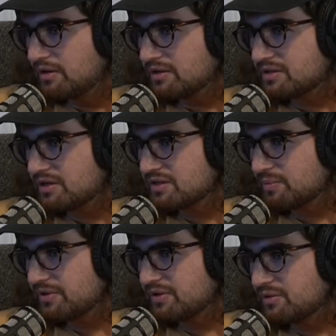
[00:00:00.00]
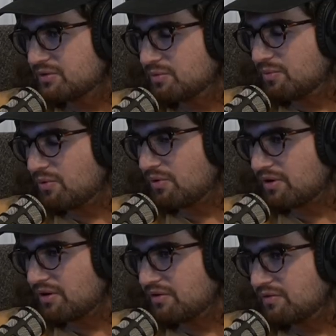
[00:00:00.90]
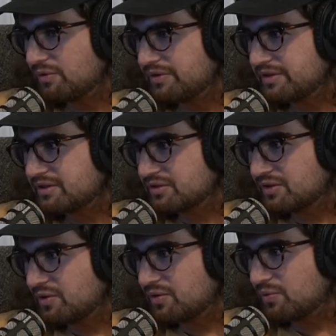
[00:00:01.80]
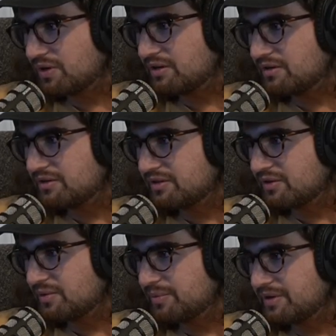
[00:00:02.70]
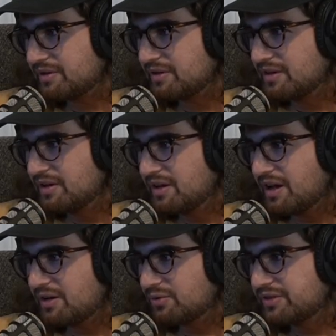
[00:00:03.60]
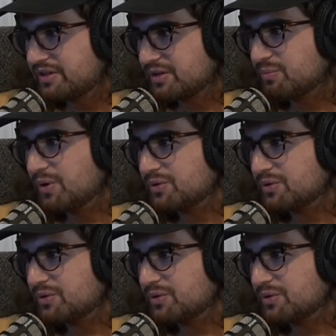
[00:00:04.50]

It's not something you do more of when things are going well. You know what I mean? I don't think your